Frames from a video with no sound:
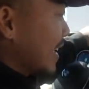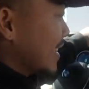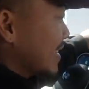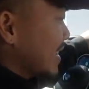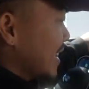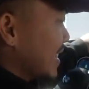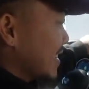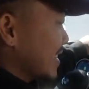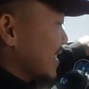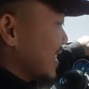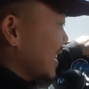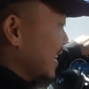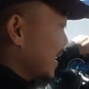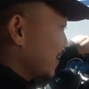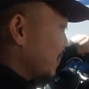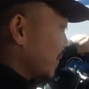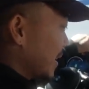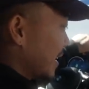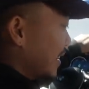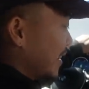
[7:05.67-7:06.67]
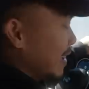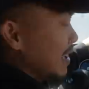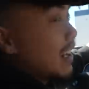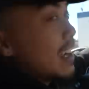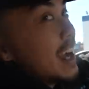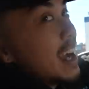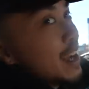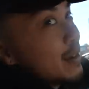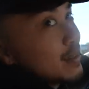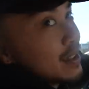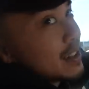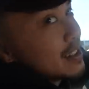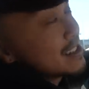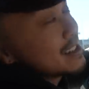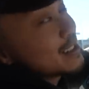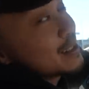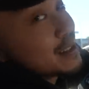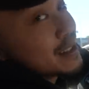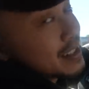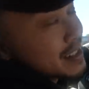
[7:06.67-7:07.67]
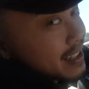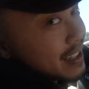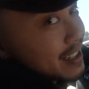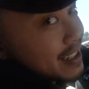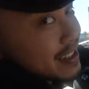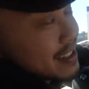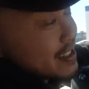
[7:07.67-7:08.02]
it's got a CD player. I haven't listened to a CD